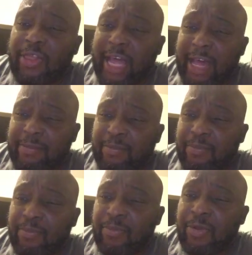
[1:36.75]
that
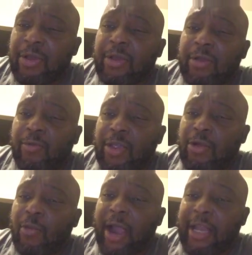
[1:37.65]
when you're
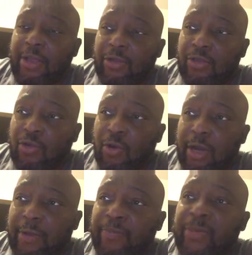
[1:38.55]
writing your story.